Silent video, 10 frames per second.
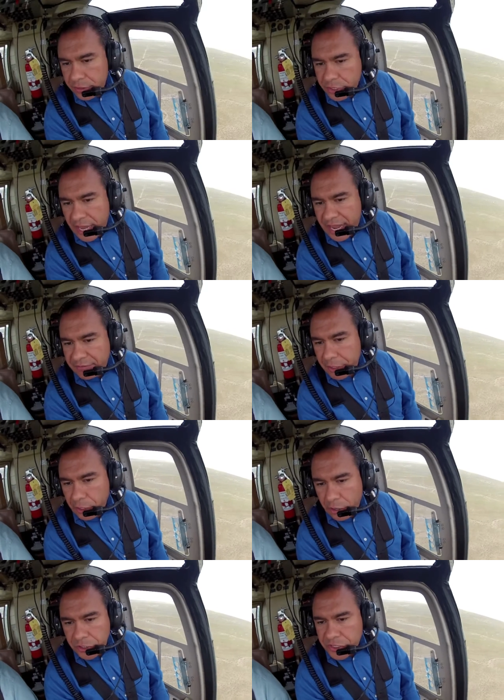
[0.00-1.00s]
You have the
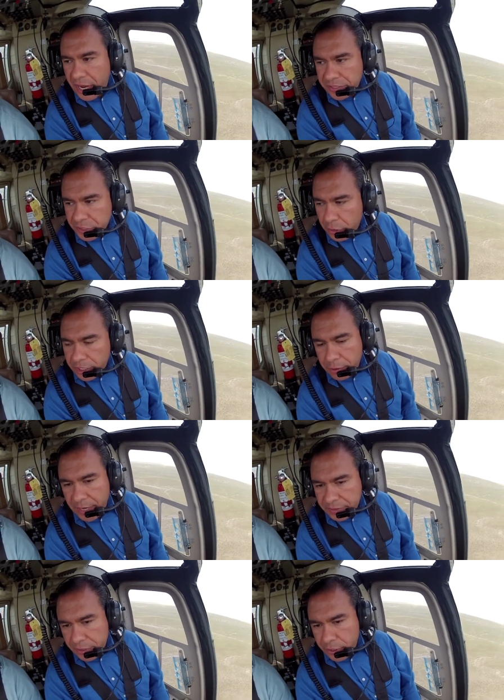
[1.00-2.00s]
largest high school in New
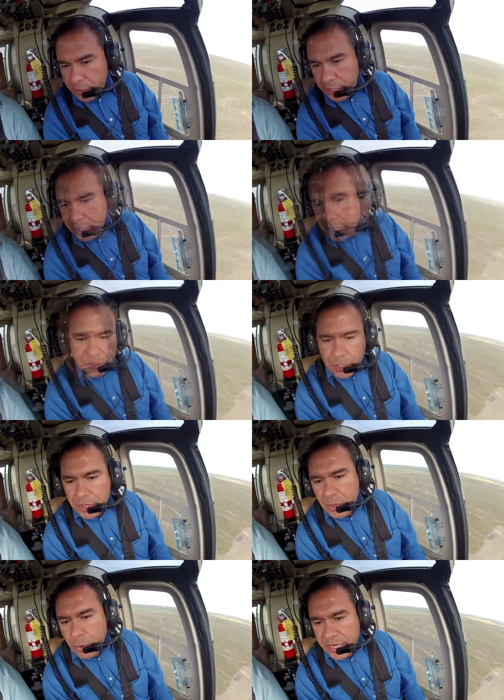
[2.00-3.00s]
Mexico here. There's
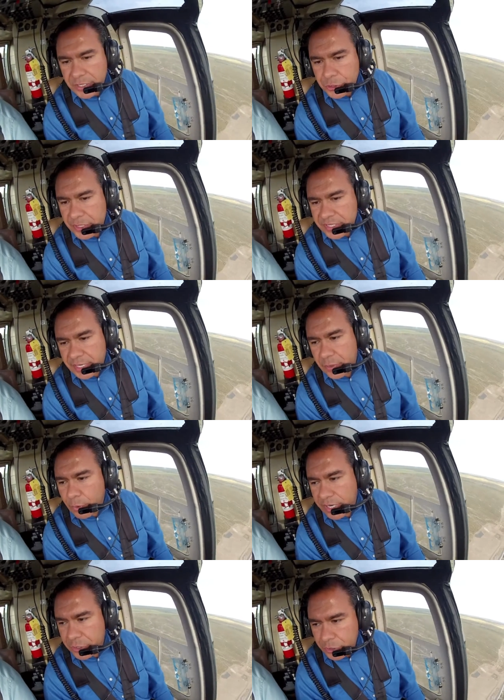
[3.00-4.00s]
only one entrance in and
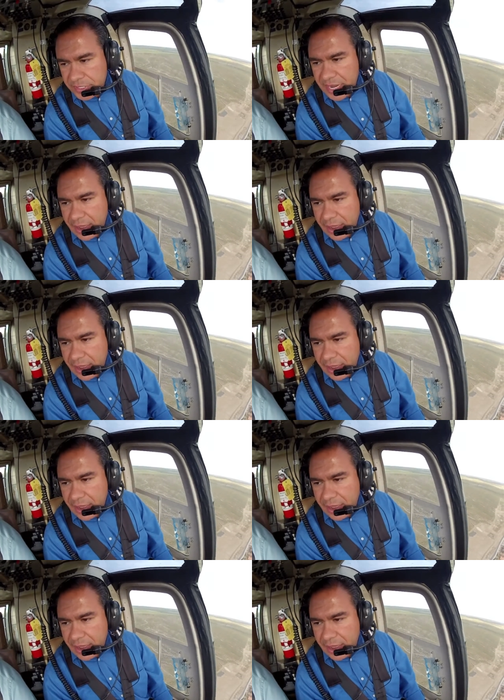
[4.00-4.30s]
one entrance